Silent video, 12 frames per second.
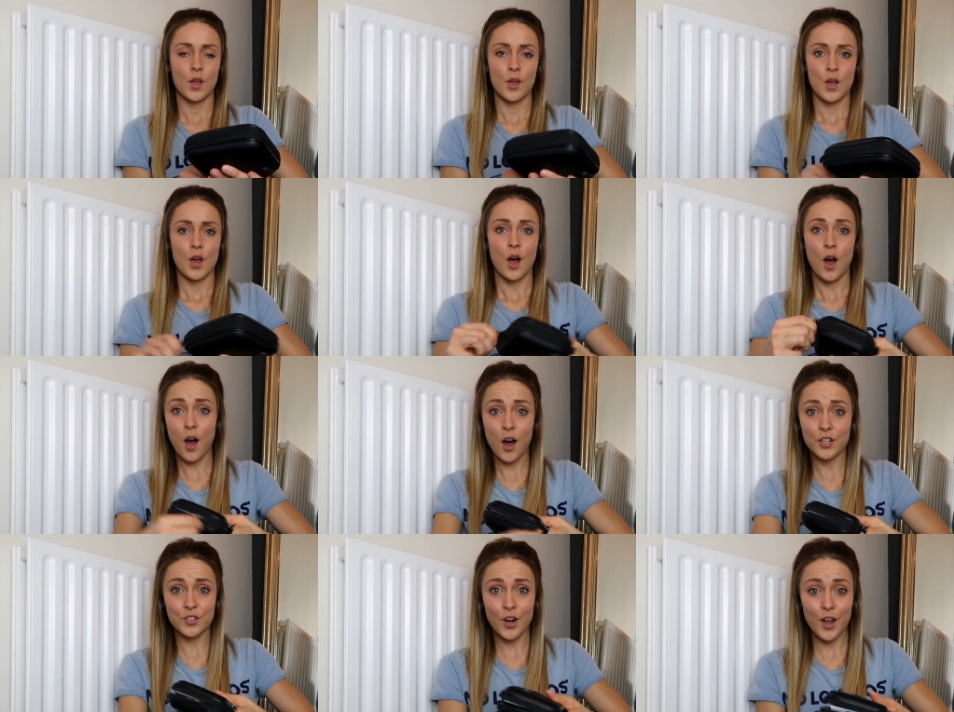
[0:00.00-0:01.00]

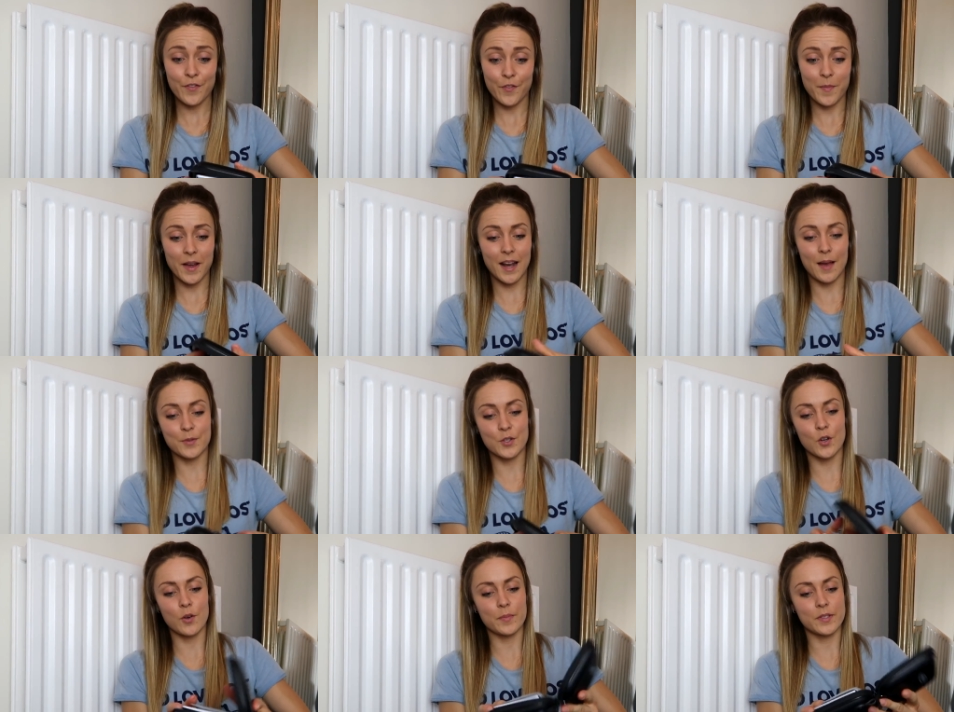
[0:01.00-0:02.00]
hard drive for my
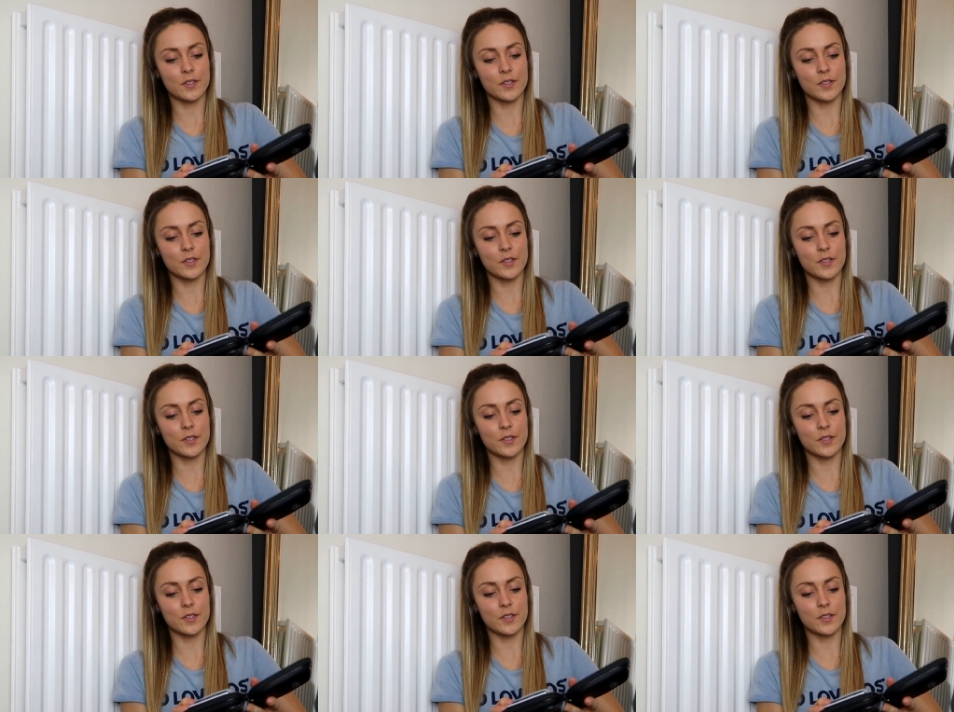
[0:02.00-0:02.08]
laptop